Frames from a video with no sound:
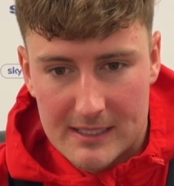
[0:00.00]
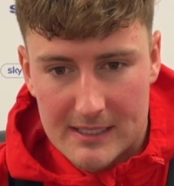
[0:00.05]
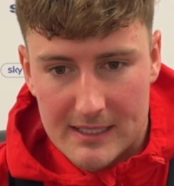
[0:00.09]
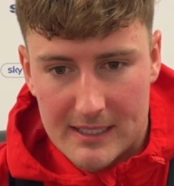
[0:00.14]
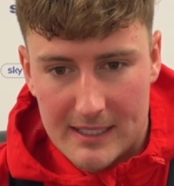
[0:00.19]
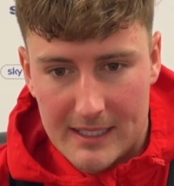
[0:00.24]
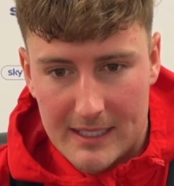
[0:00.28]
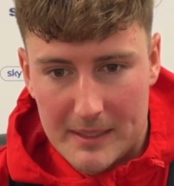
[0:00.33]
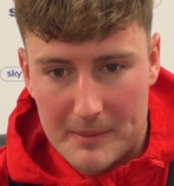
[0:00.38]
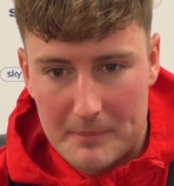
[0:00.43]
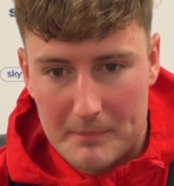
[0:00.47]

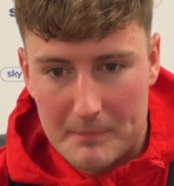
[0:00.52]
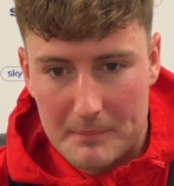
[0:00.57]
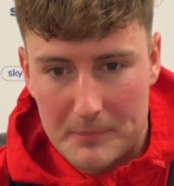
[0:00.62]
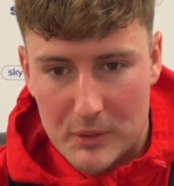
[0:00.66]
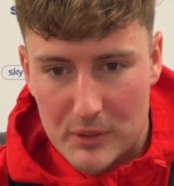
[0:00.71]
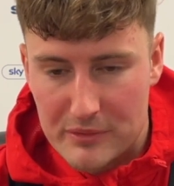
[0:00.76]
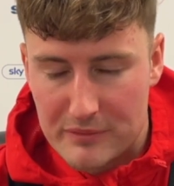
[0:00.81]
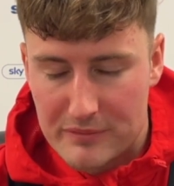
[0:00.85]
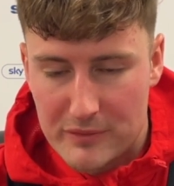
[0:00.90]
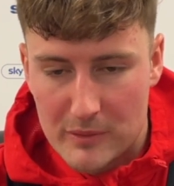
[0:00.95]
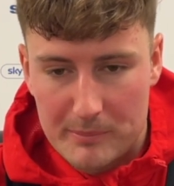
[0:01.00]

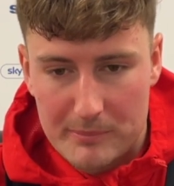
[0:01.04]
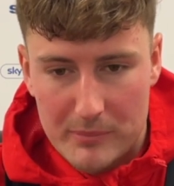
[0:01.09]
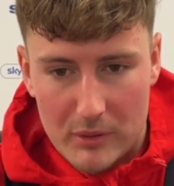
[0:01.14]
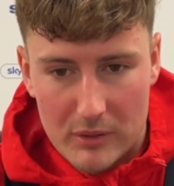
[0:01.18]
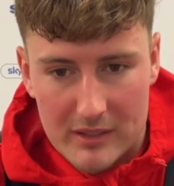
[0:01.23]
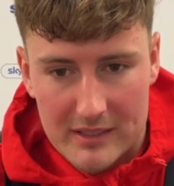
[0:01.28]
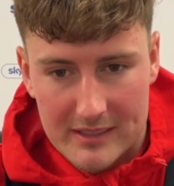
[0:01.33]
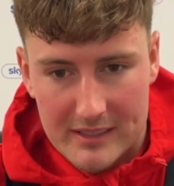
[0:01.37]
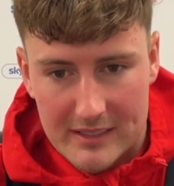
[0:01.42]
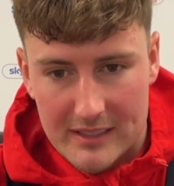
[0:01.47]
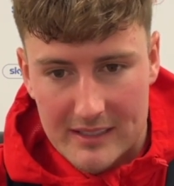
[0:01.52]
but in
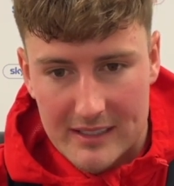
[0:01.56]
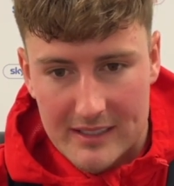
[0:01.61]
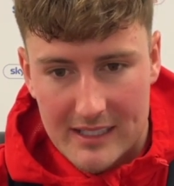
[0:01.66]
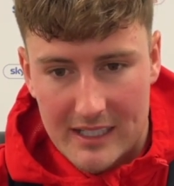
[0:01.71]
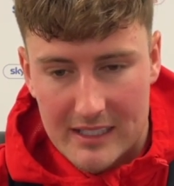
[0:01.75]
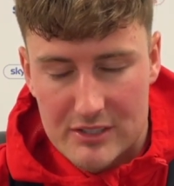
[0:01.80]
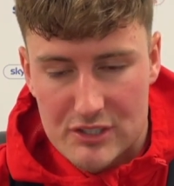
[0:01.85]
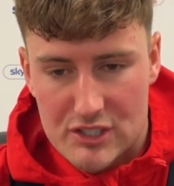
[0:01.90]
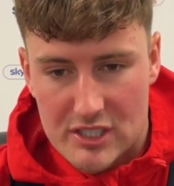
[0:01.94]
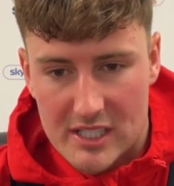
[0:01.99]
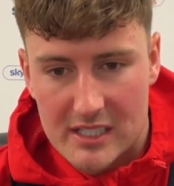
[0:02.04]
football it
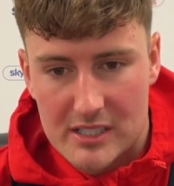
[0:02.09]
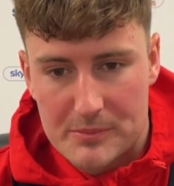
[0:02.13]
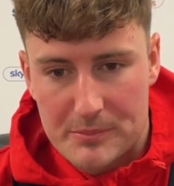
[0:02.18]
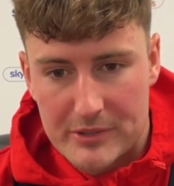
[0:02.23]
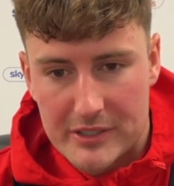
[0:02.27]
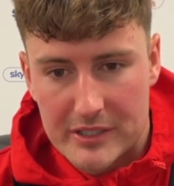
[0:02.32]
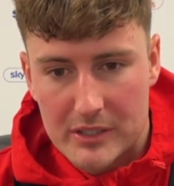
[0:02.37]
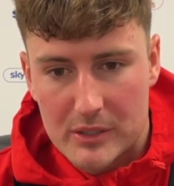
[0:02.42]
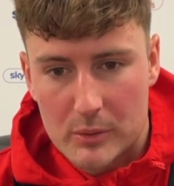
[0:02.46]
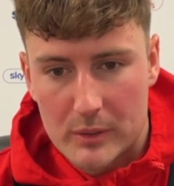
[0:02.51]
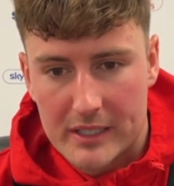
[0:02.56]
can change
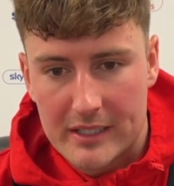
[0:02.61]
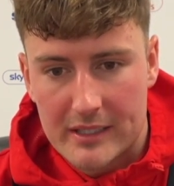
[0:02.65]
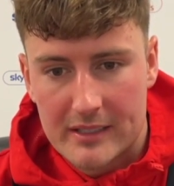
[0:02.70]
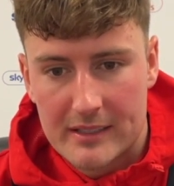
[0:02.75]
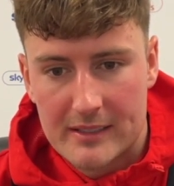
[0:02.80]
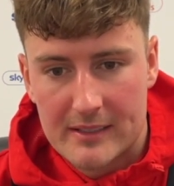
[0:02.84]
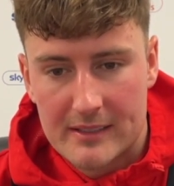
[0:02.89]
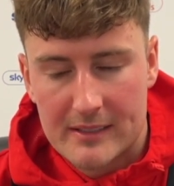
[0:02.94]
pretty quick.